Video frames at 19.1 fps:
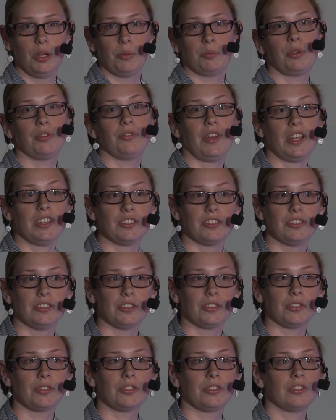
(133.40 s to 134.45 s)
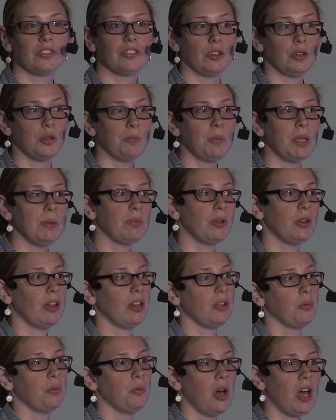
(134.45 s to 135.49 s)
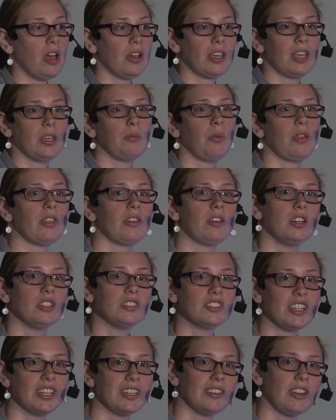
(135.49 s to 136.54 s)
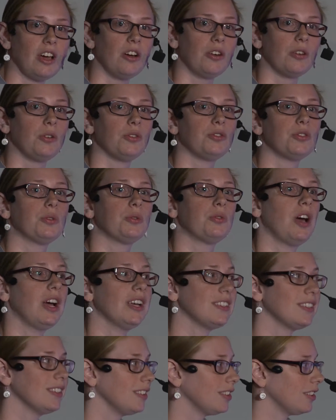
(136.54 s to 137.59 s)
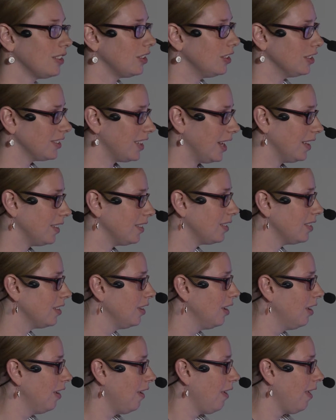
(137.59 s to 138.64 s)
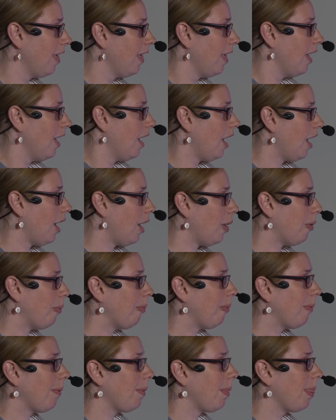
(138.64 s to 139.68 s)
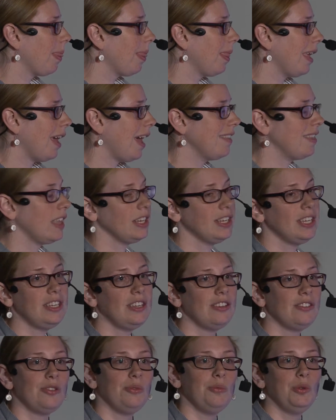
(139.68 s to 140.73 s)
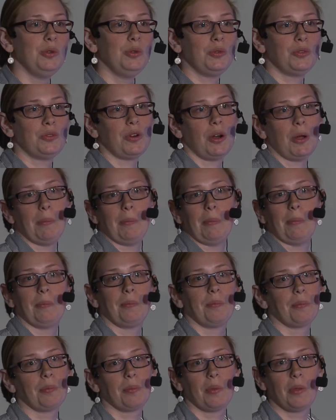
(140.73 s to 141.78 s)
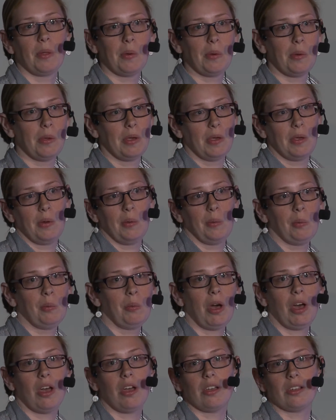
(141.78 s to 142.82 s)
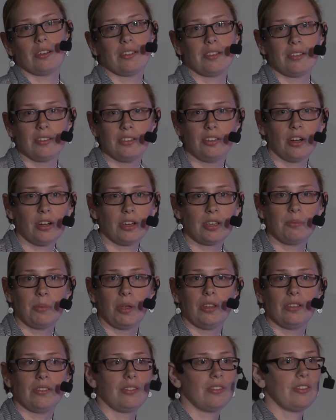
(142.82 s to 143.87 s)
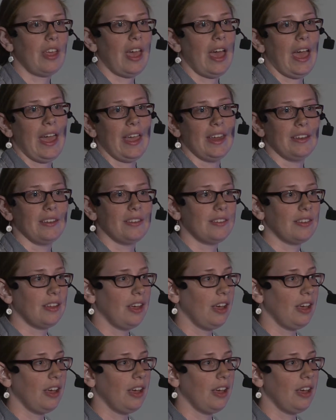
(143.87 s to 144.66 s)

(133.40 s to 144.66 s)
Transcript: professionals. So the people working with the content are also writing the content. And they needed to move from Word documents and